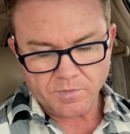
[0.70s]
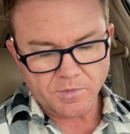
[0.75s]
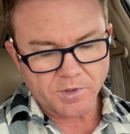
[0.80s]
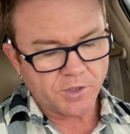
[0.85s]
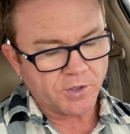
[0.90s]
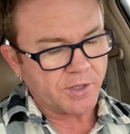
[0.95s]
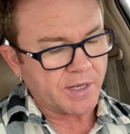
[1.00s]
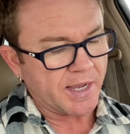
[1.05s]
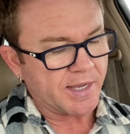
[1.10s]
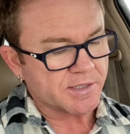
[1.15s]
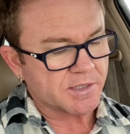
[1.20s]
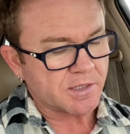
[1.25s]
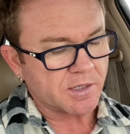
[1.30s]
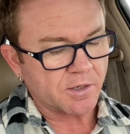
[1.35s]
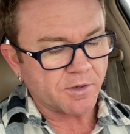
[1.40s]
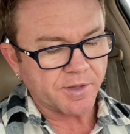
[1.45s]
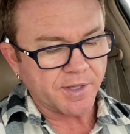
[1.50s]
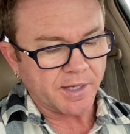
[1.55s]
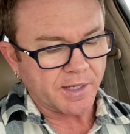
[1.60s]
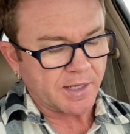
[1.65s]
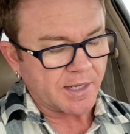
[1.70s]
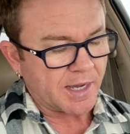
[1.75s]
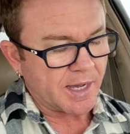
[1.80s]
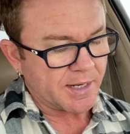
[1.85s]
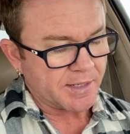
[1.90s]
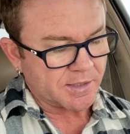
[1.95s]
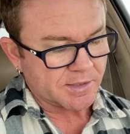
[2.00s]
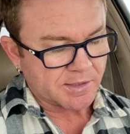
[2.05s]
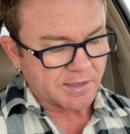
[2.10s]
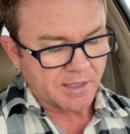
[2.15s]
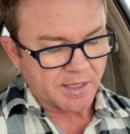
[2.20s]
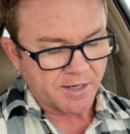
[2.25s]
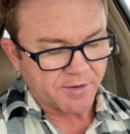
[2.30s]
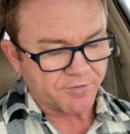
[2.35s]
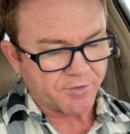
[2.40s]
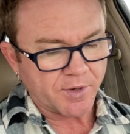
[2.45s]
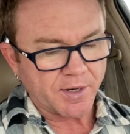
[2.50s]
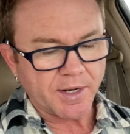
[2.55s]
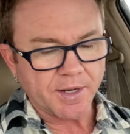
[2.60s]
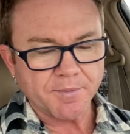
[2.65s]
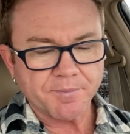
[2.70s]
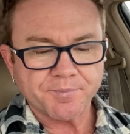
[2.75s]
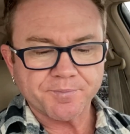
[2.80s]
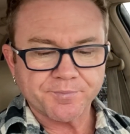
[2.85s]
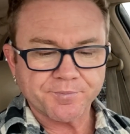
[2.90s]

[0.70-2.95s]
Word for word: you guys know that God is love, right?